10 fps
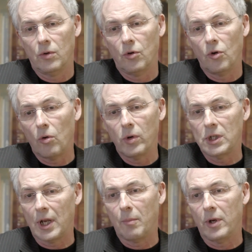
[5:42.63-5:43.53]
no
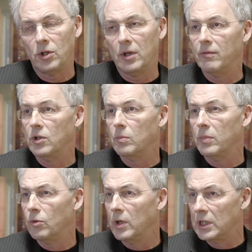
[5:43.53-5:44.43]
established division
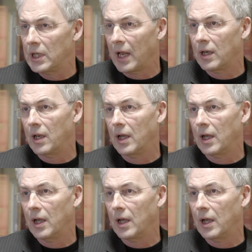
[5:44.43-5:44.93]
between standard